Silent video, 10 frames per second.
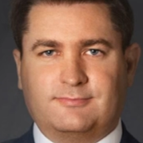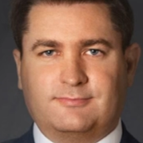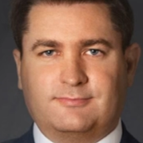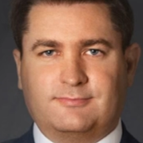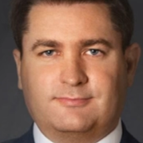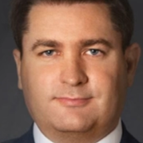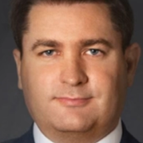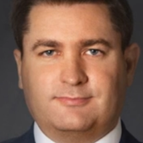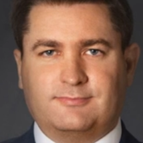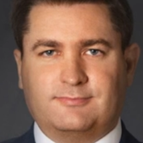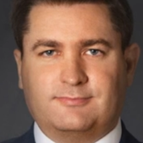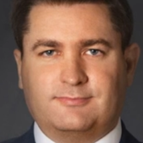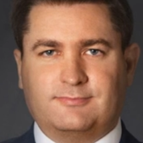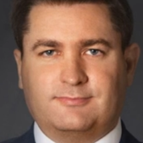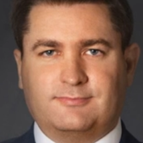
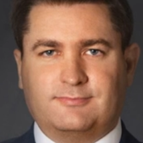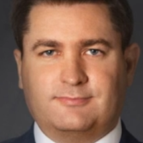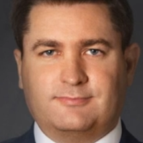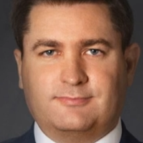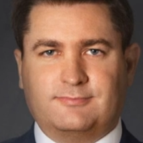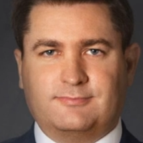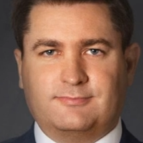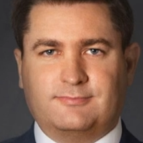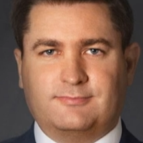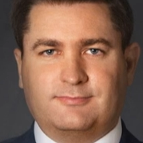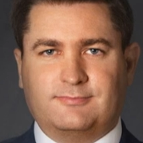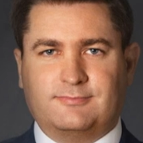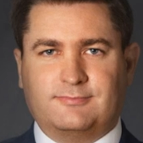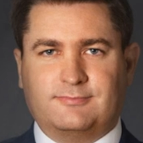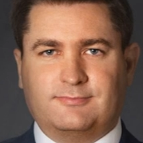
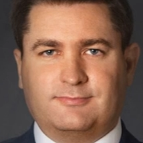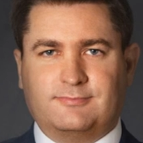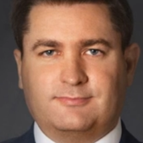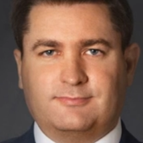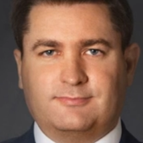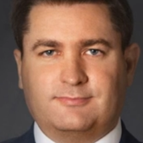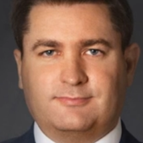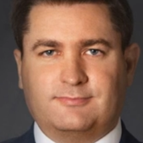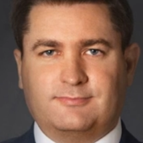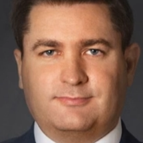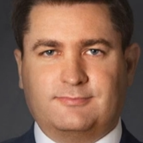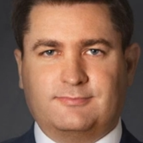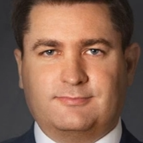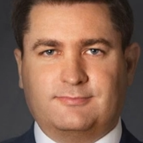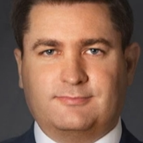
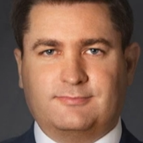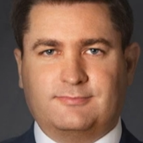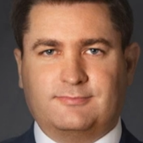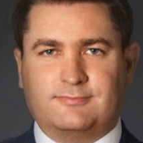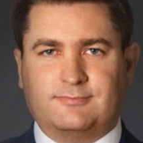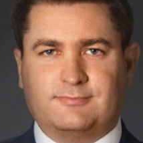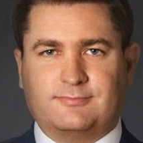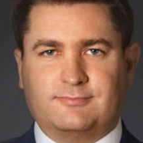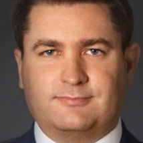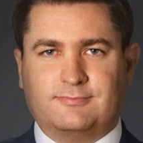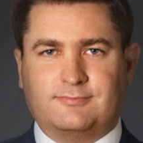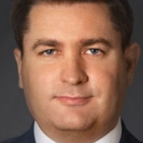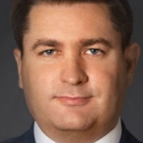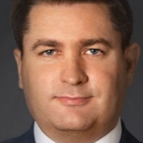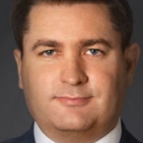
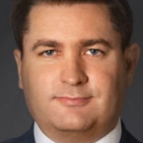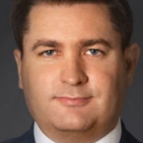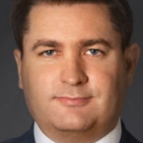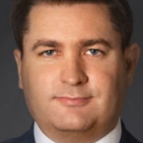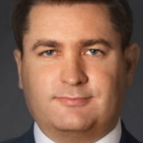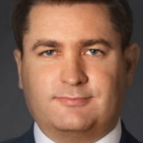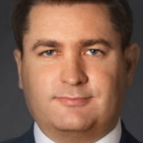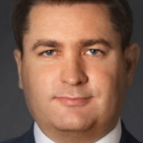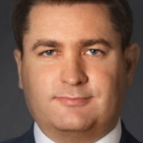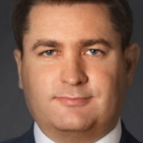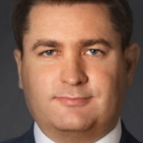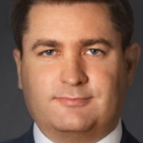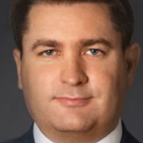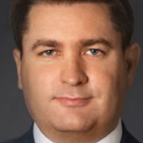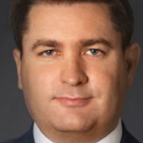
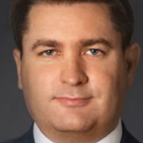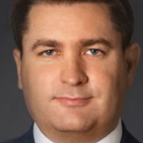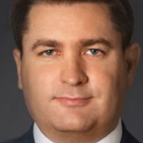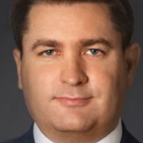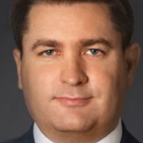This is a still picture; no speech is visible.